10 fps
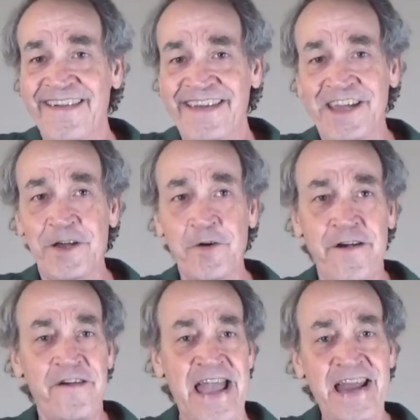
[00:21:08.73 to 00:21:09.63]

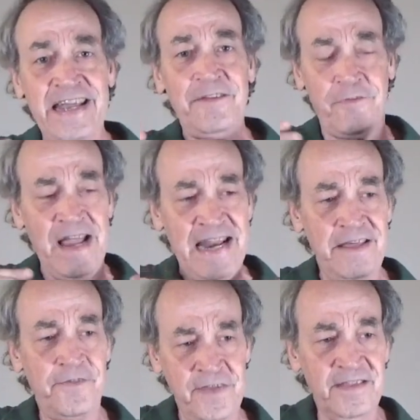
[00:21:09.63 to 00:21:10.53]
For
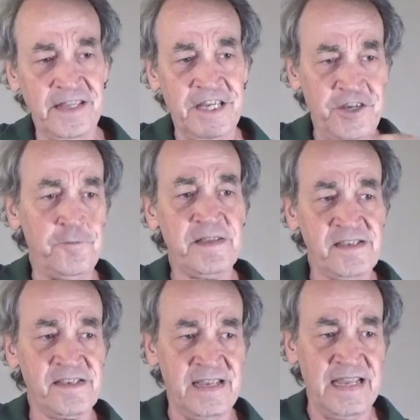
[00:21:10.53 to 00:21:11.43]
anything that
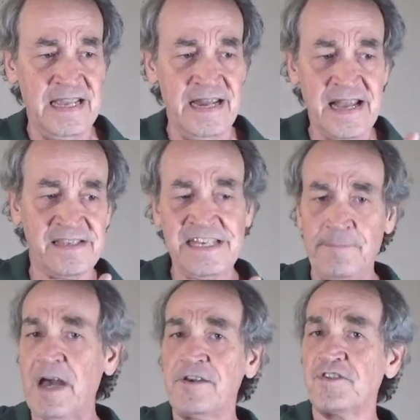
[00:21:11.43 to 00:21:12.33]
humans cannot seem
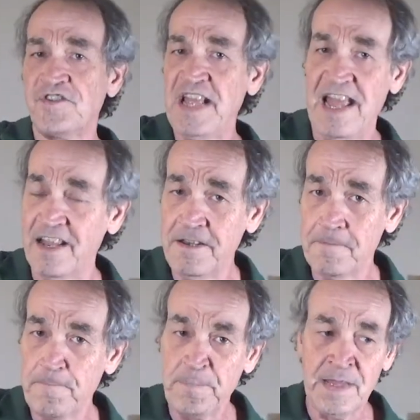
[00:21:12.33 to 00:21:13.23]
to understand,
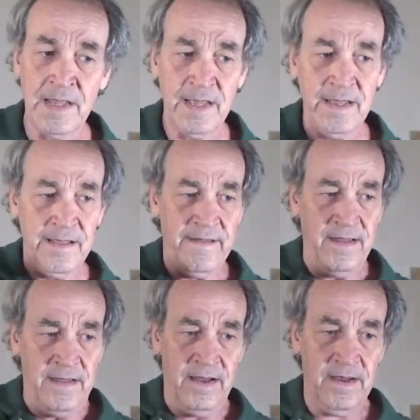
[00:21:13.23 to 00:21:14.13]

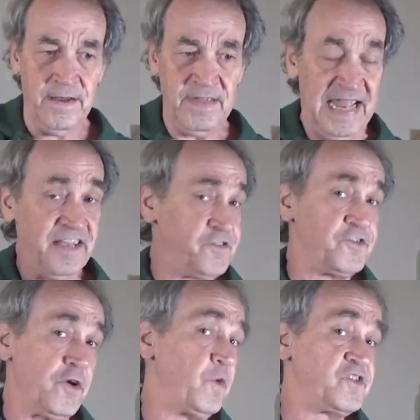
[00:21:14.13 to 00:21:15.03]
the answer
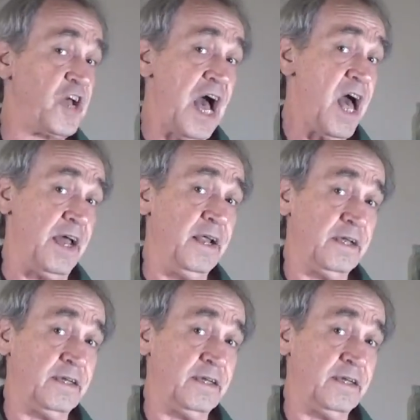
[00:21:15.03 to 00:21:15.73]
is always God.